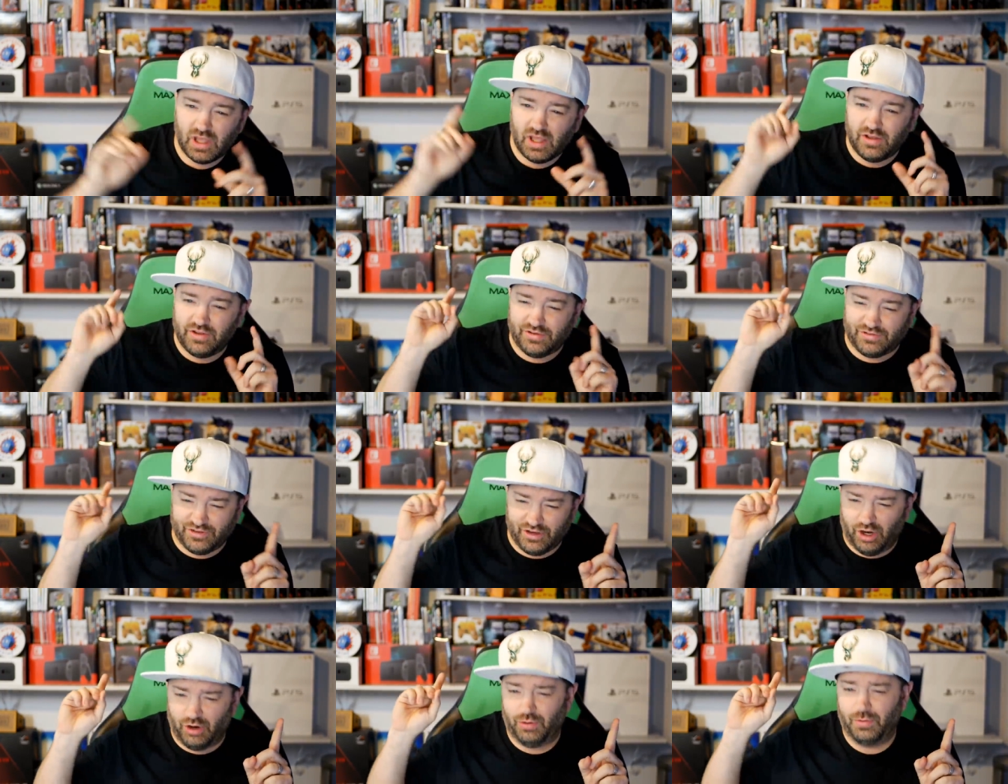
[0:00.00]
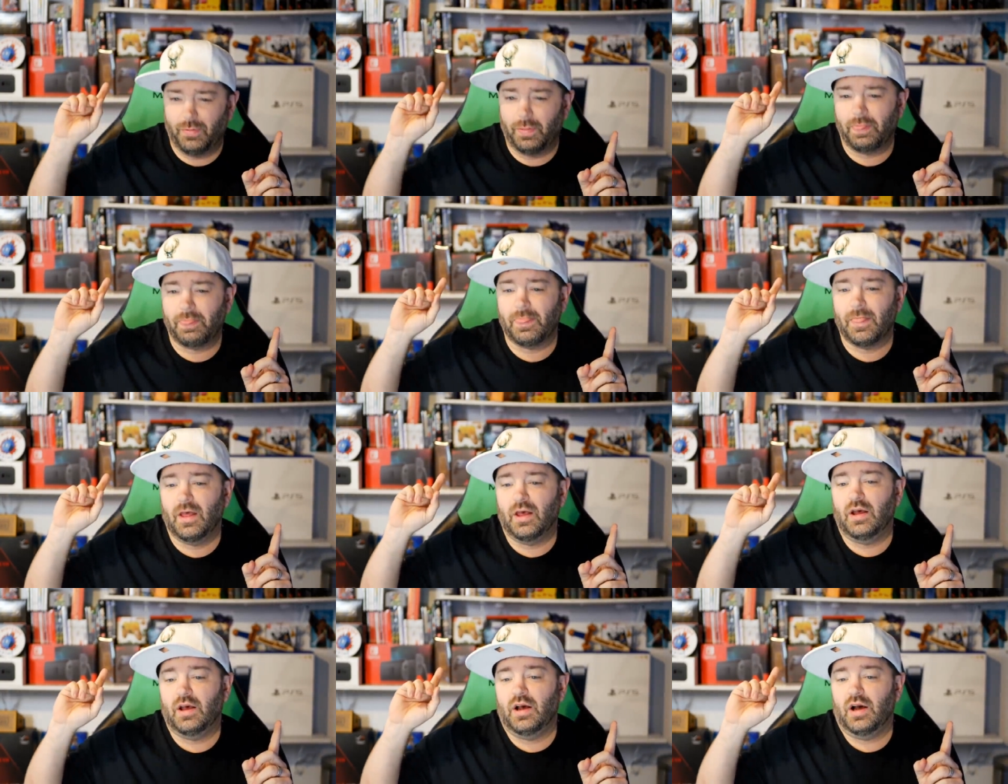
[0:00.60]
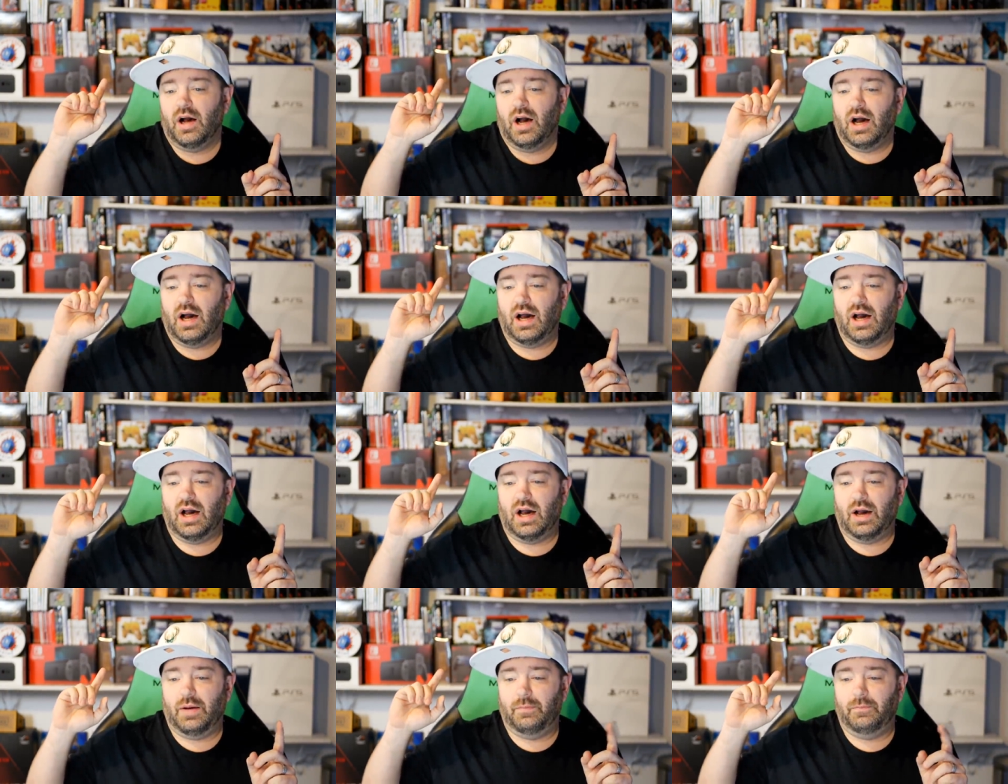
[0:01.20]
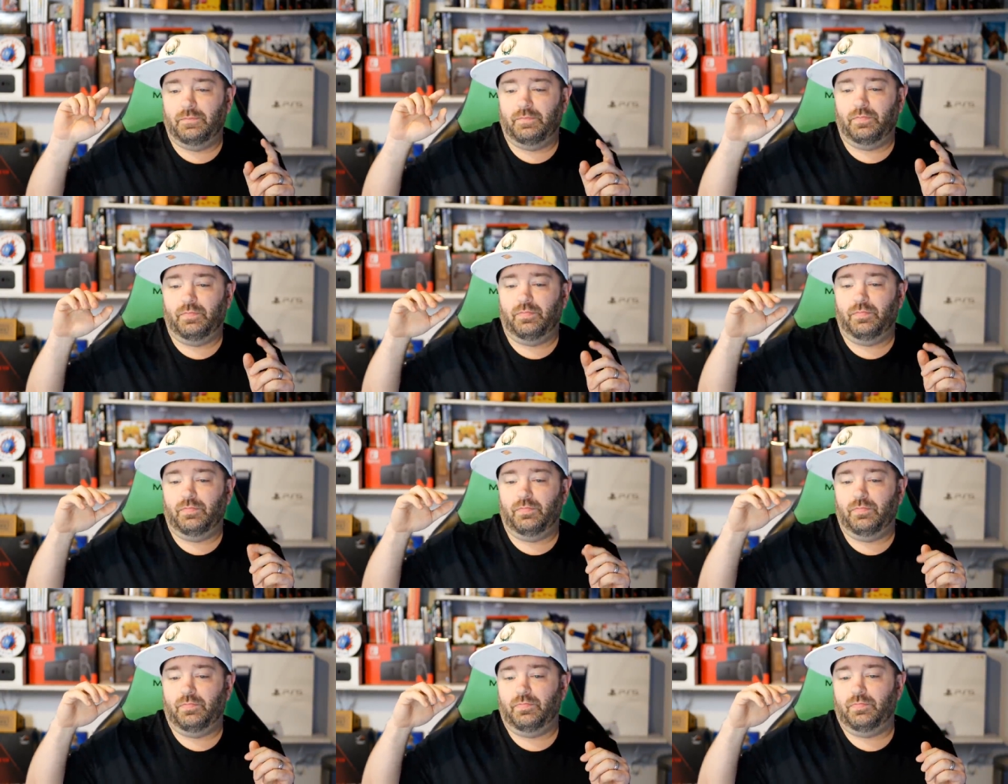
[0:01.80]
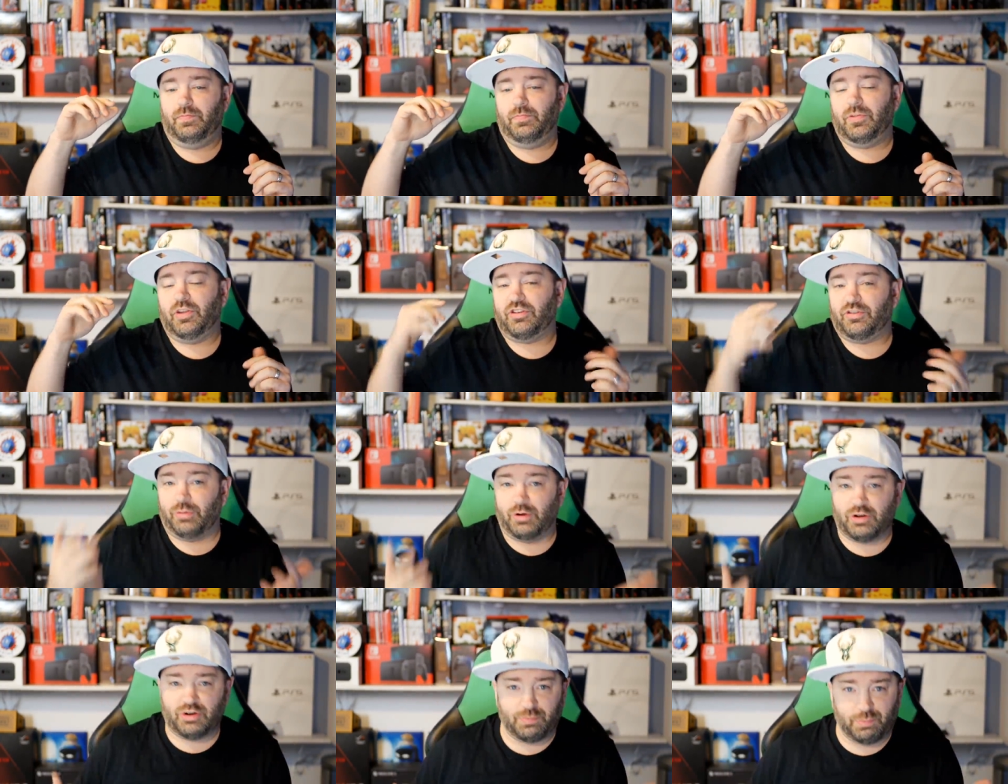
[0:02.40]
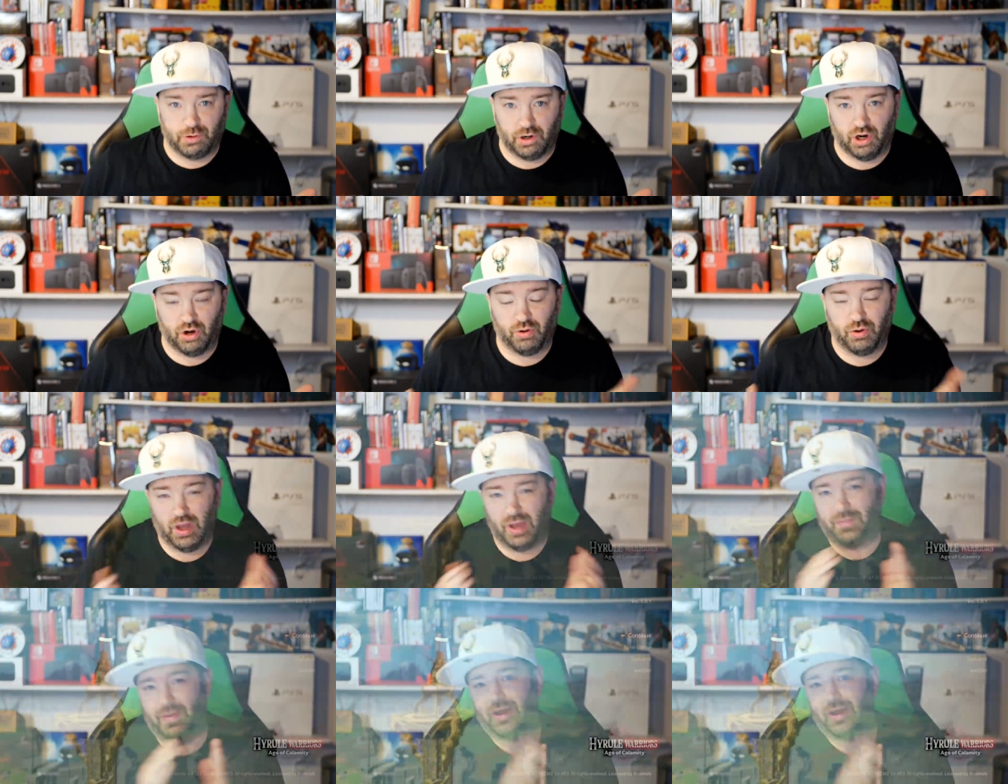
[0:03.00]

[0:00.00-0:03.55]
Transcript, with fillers: So, um, the Switch Pro, and by the